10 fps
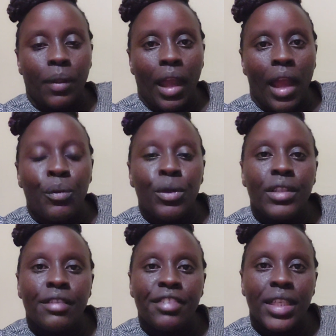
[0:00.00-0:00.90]
I will
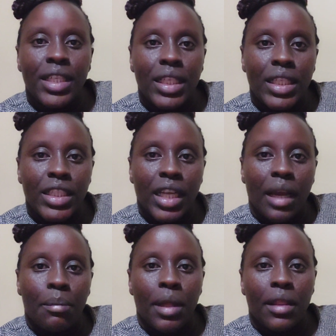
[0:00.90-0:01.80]
definitely
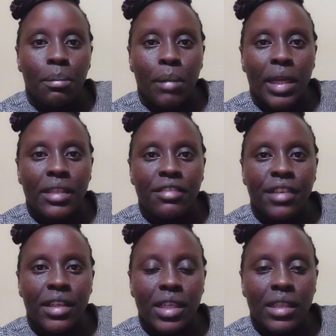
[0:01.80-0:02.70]
share my
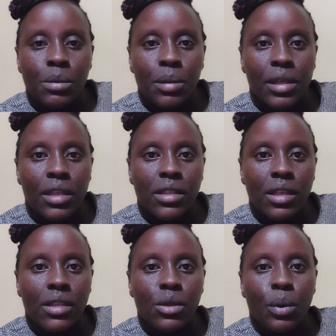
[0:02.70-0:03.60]
different
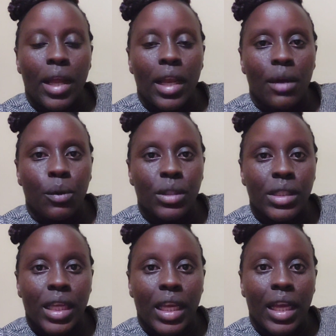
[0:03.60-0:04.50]
experiences while I was
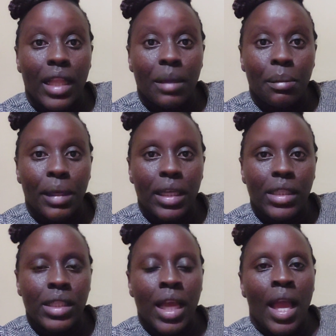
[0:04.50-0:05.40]
staying at the place,
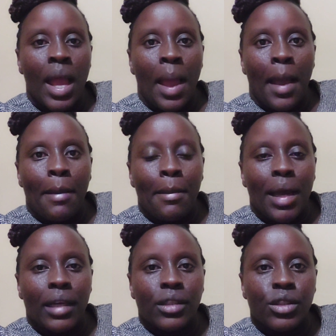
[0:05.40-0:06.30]

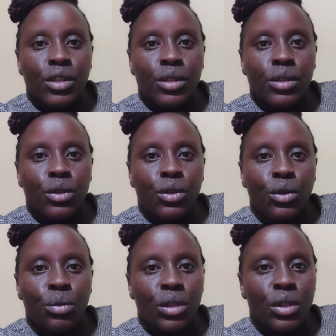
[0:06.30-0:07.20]
but you will